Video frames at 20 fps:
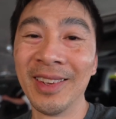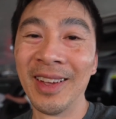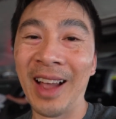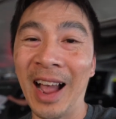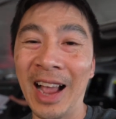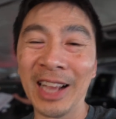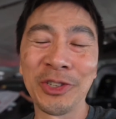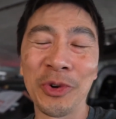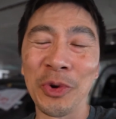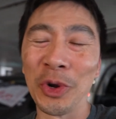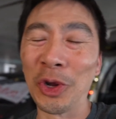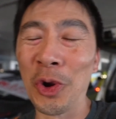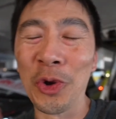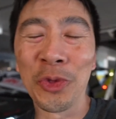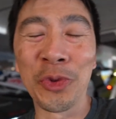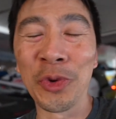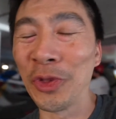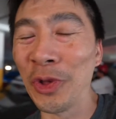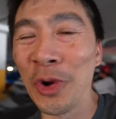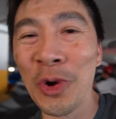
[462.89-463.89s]
I just don't want to go
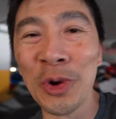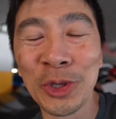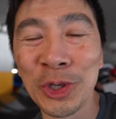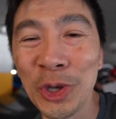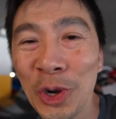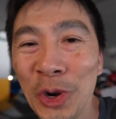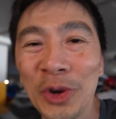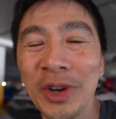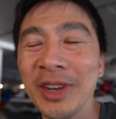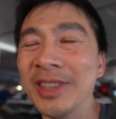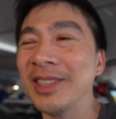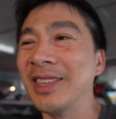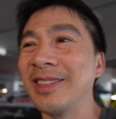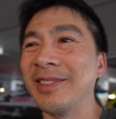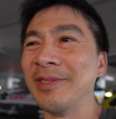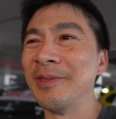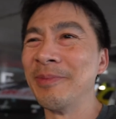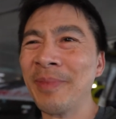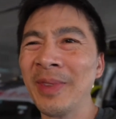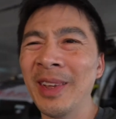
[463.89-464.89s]
through the whole show and
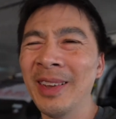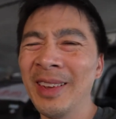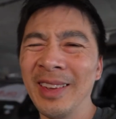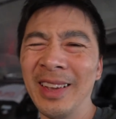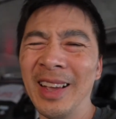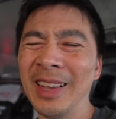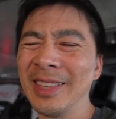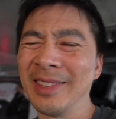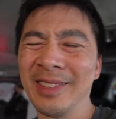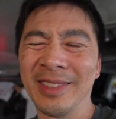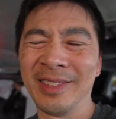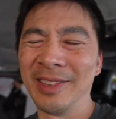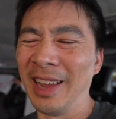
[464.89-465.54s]
just, it's,